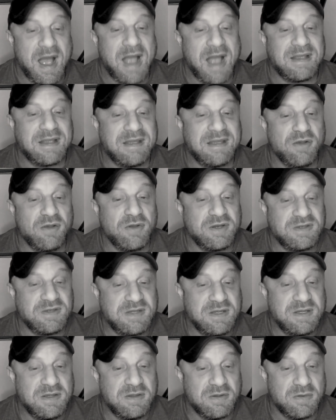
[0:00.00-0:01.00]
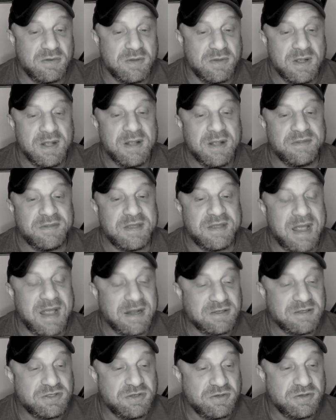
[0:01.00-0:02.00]
I guarantee you the
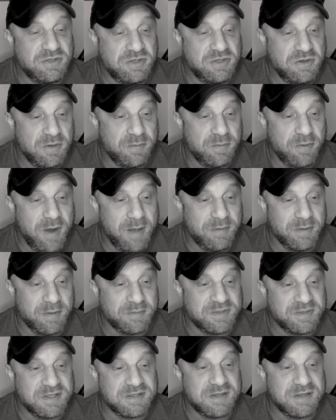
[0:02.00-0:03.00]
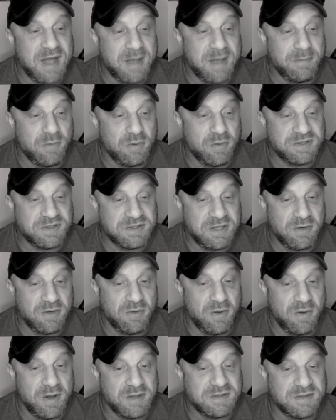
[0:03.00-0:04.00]
answer to your problems is not more
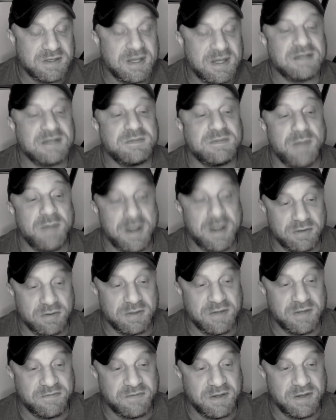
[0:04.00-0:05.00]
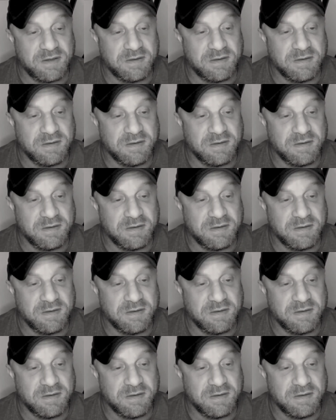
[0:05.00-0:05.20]
steroids, it's better lifting.